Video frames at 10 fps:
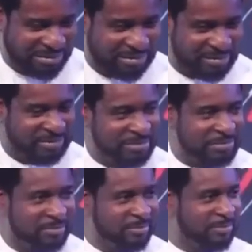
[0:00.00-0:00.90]

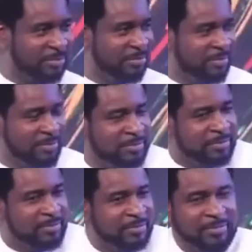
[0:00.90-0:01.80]

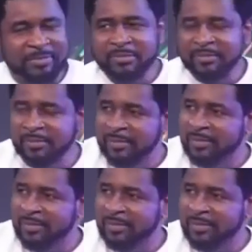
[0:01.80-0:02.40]
(no one is talking)